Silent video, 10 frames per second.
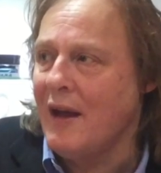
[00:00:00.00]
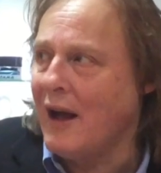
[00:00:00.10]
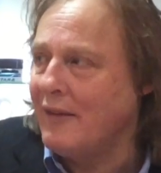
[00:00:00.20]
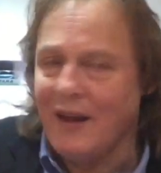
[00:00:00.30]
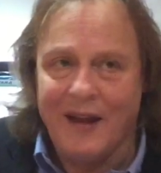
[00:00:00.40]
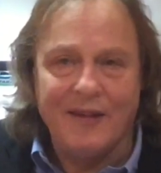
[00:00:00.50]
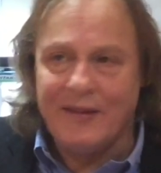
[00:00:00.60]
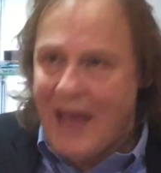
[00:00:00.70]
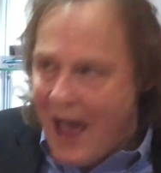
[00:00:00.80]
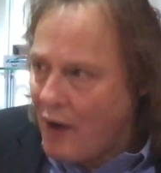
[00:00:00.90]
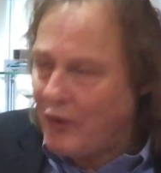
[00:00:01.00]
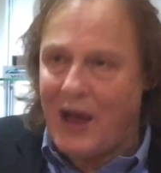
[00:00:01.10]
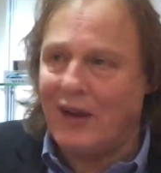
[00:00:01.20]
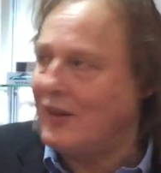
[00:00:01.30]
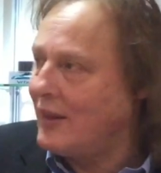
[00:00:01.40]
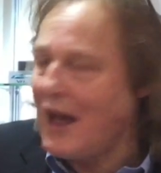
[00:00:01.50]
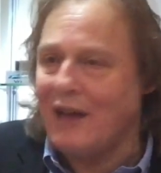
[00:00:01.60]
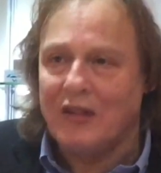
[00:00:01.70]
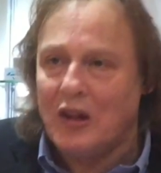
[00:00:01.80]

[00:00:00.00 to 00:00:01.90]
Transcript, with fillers: And now, thanks to that,